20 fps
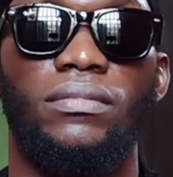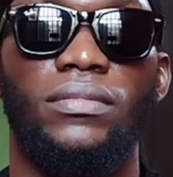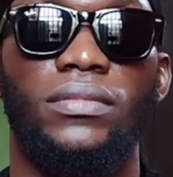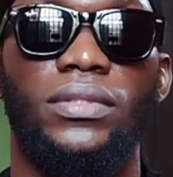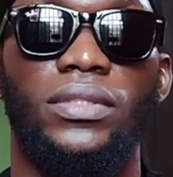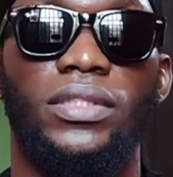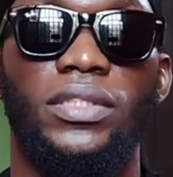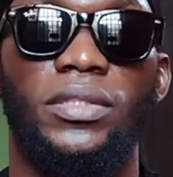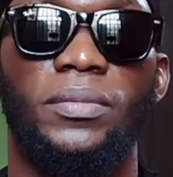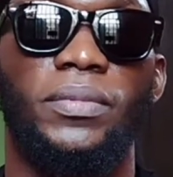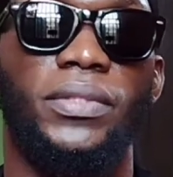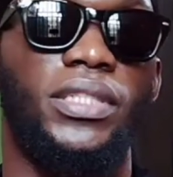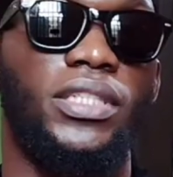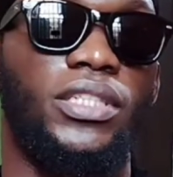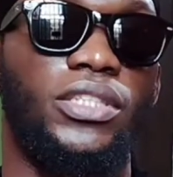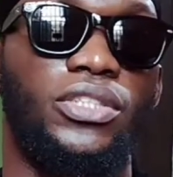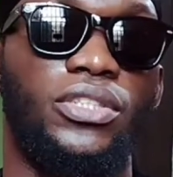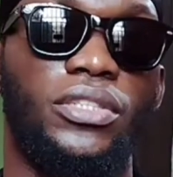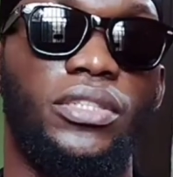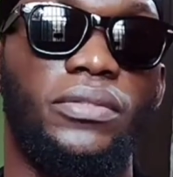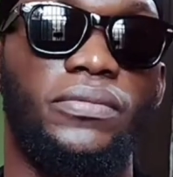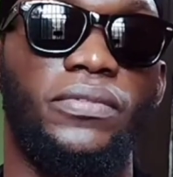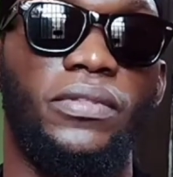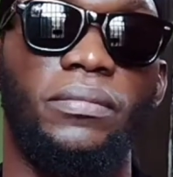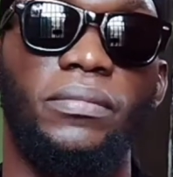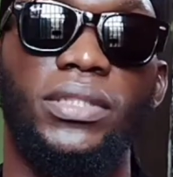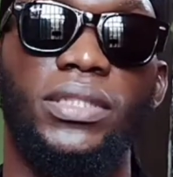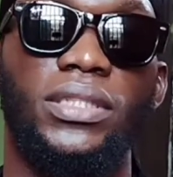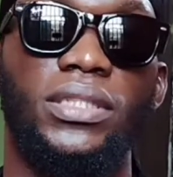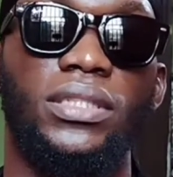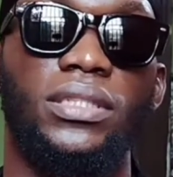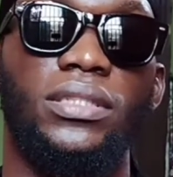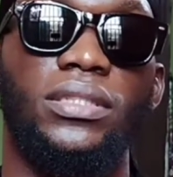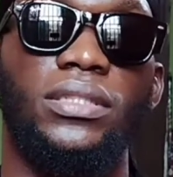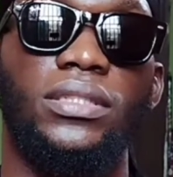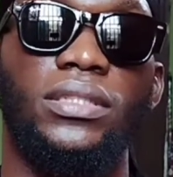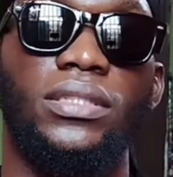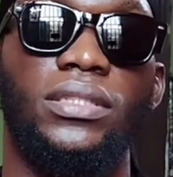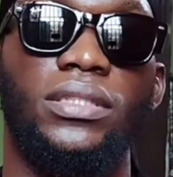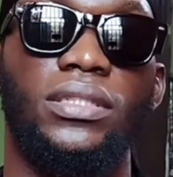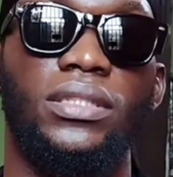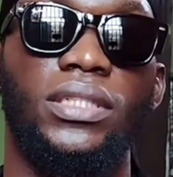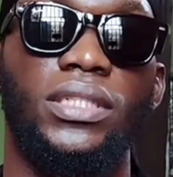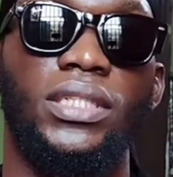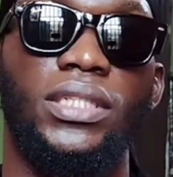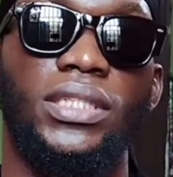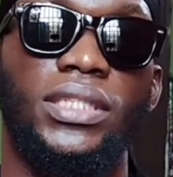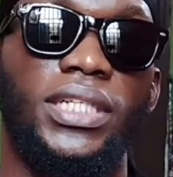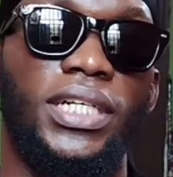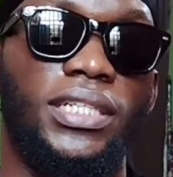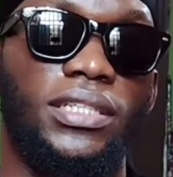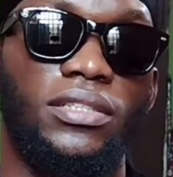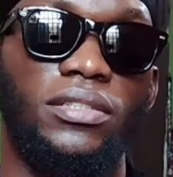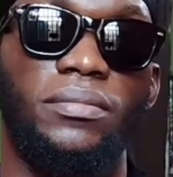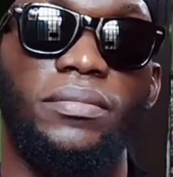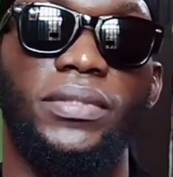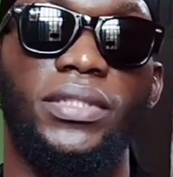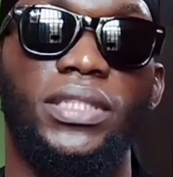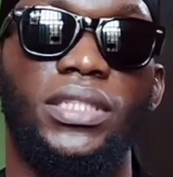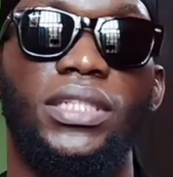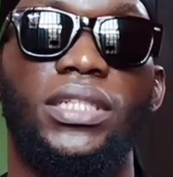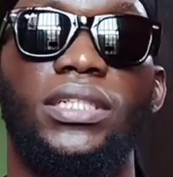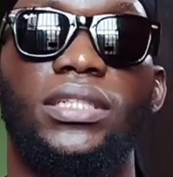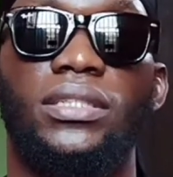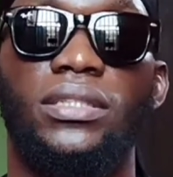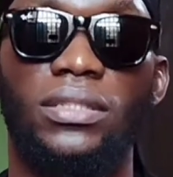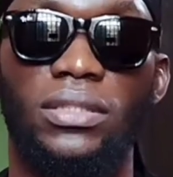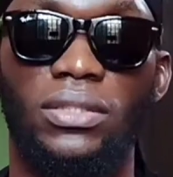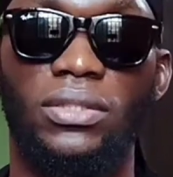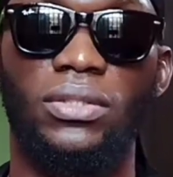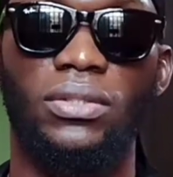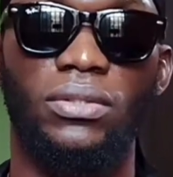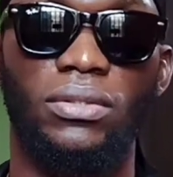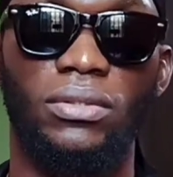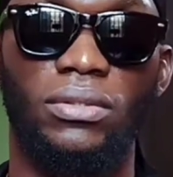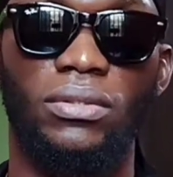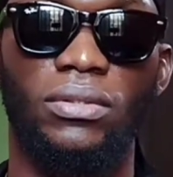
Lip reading: it's been a journey for me since. It hasn't been easy. So